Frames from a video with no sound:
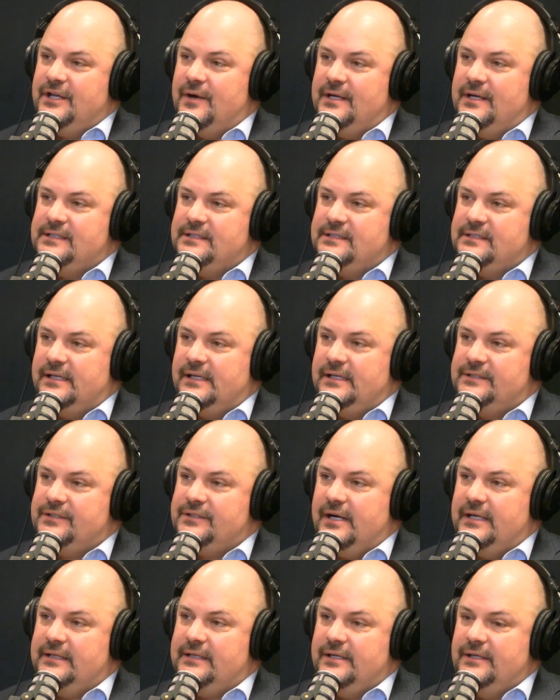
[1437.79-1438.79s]
I just think it's
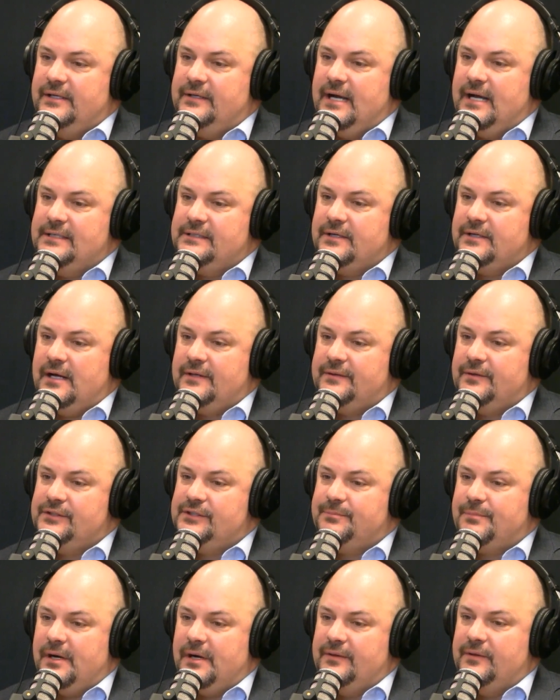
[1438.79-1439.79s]
great that you guys are out there
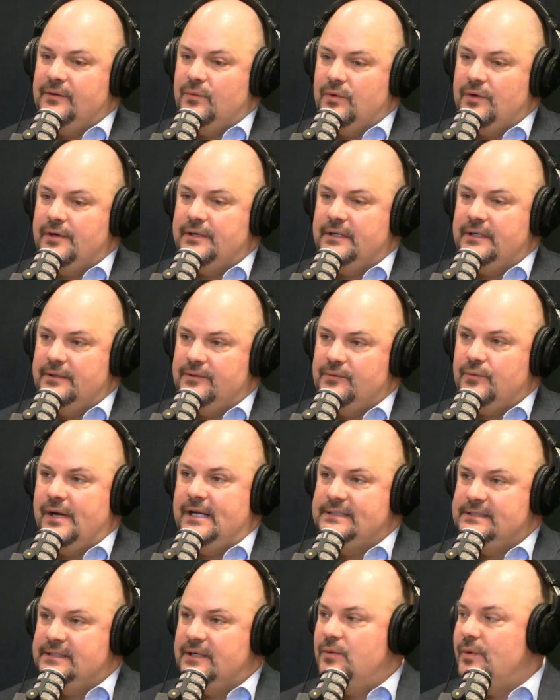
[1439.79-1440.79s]
spreading the word and
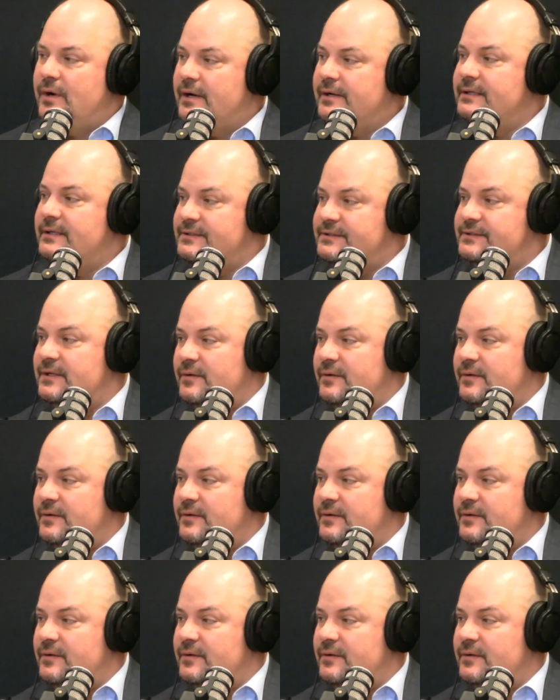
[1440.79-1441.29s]
raising awareness.